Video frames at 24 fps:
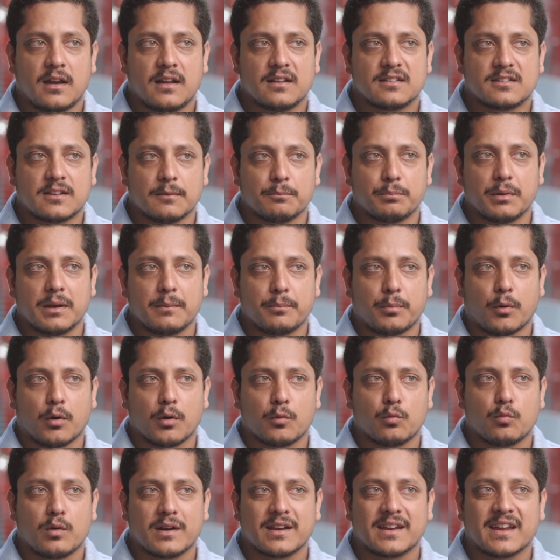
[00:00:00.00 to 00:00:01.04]
Simply
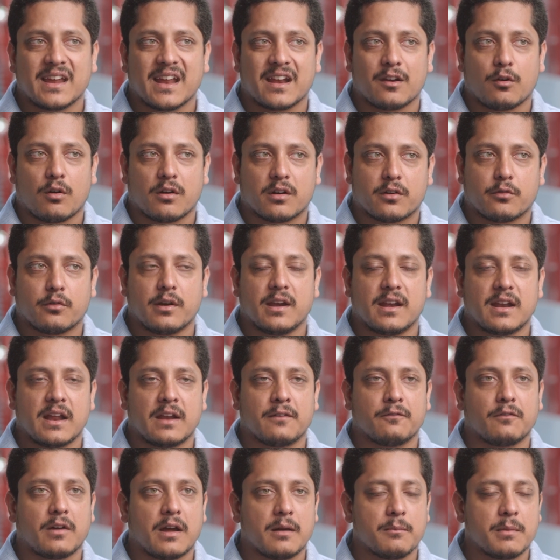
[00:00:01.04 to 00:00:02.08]
put, one cannot treat
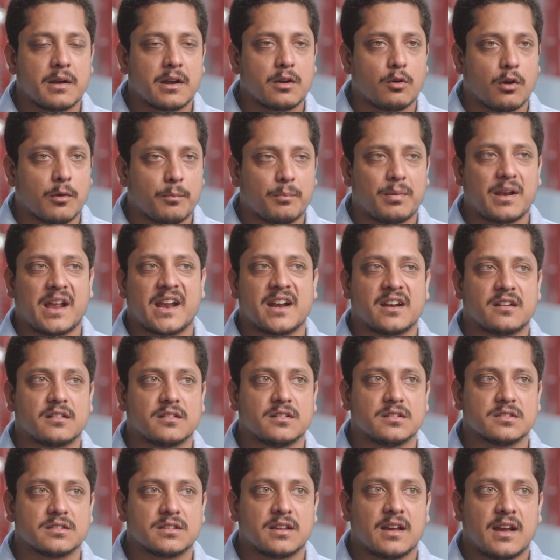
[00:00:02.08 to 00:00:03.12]
environment or planet
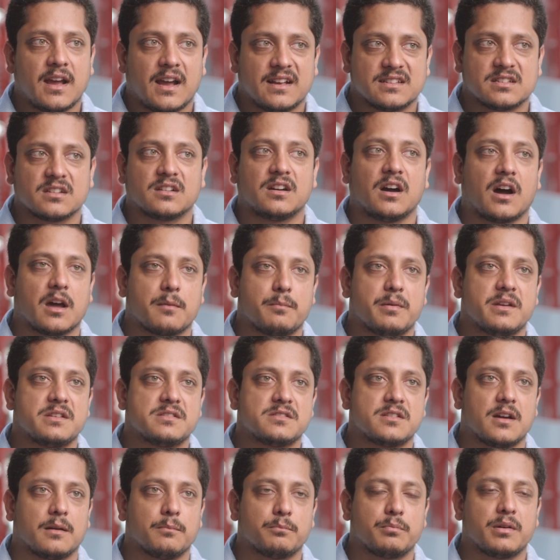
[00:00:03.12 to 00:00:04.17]
Earth as a
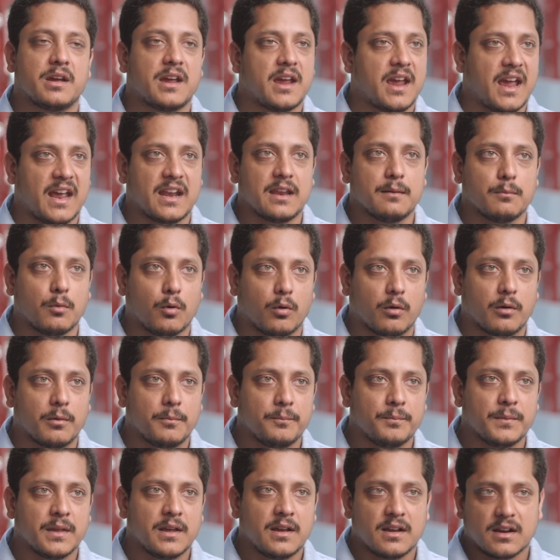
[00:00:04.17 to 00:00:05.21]
garbage dump anymore.
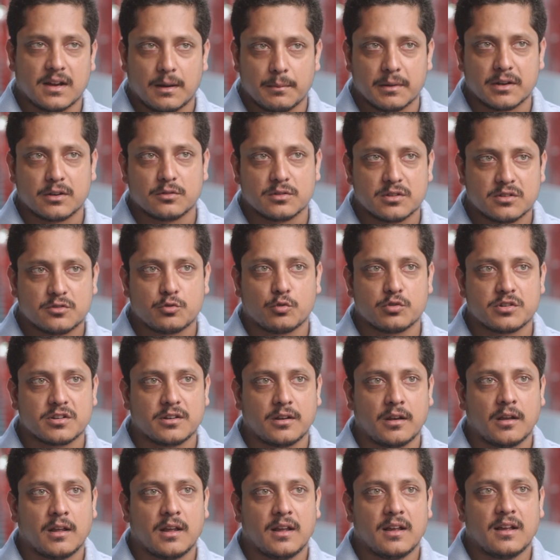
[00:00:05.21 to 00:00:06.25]
Coming to the
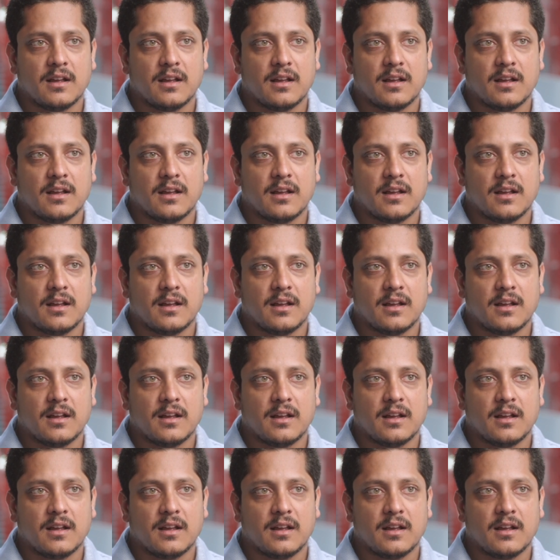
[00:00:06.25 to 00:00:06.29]
social,